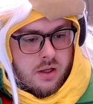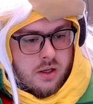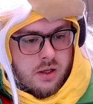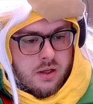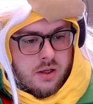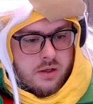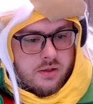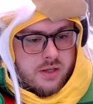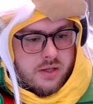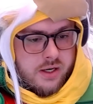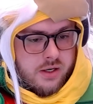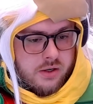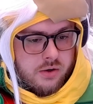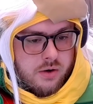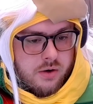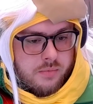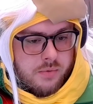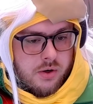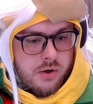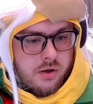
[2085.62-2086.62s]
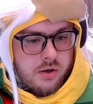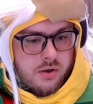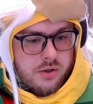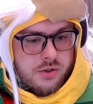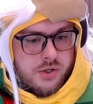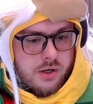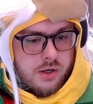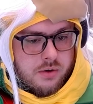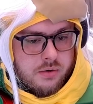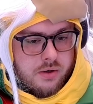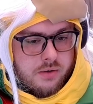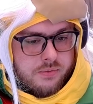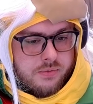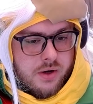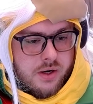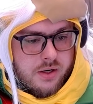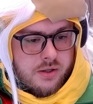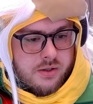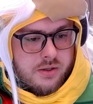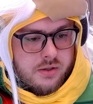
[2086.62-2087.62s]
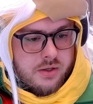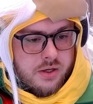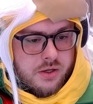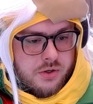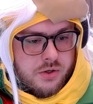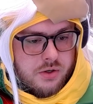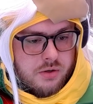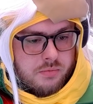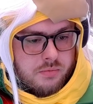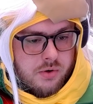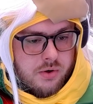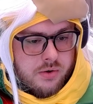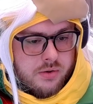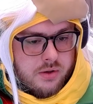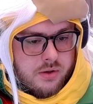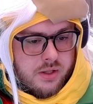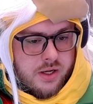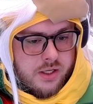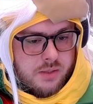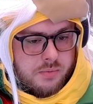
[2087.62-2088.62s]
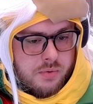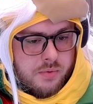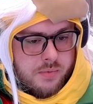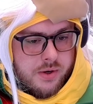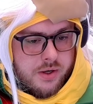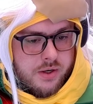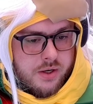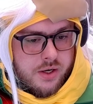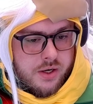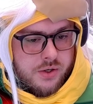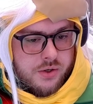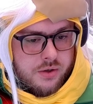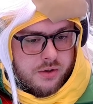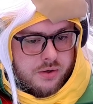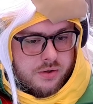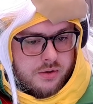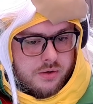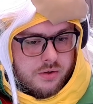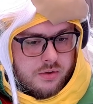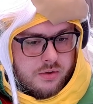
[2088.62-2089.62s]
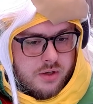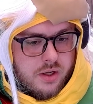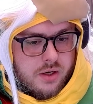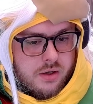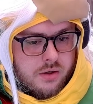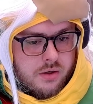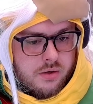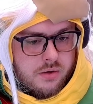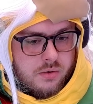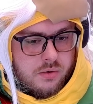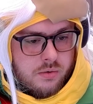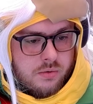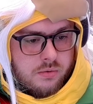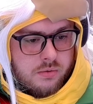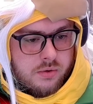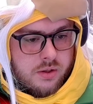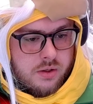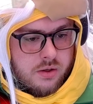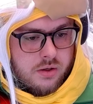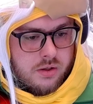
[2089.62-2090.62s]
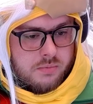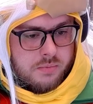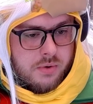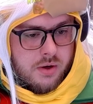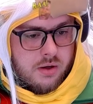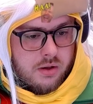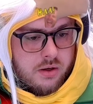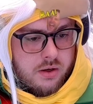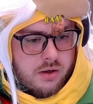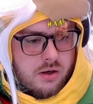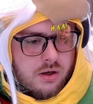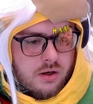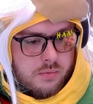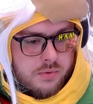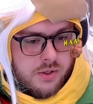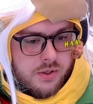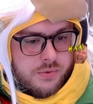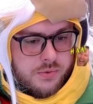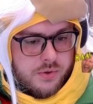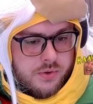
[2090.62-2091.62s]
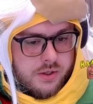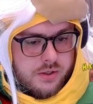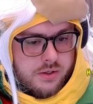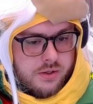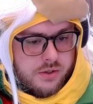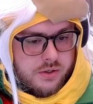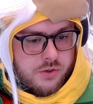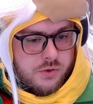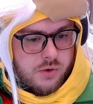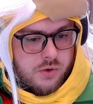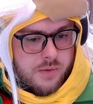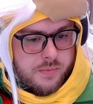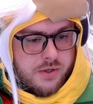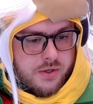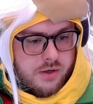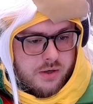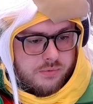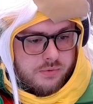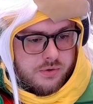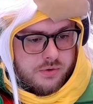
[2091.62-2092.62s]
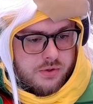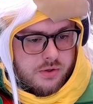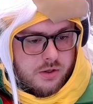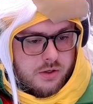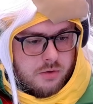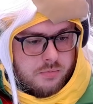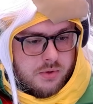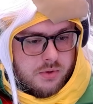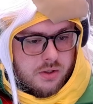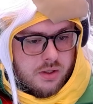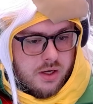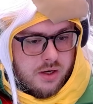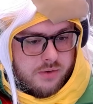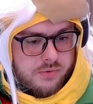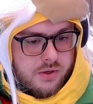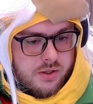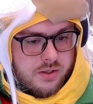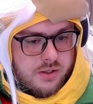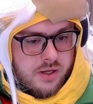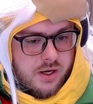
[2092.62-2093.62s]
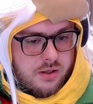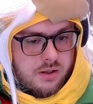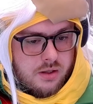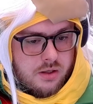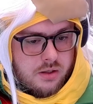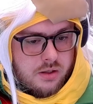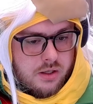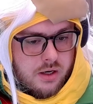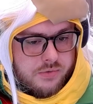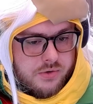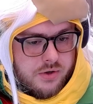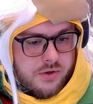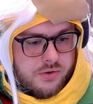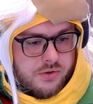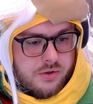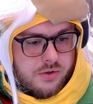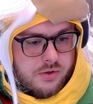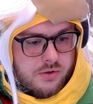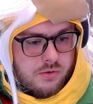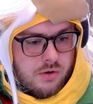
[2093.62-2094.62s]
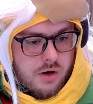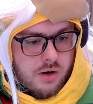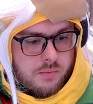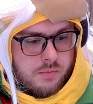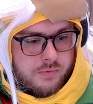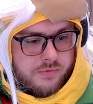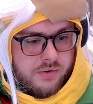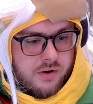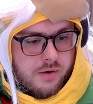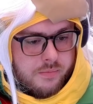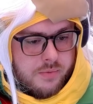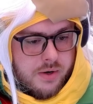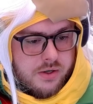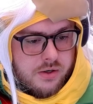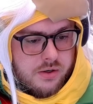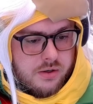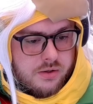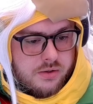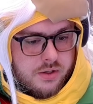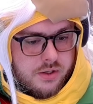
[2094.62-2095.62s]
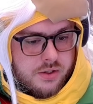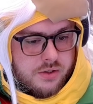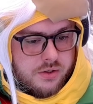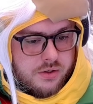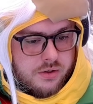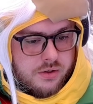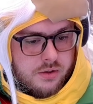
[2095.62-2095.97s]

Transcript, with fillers: Second-degree murder is generally defined as intentional murder that lacks premeditation. It's intended to only cause bodily harm and demonstrates an extreme indifference to human life. The exact legal definition of this crime will vary by jurisdiction.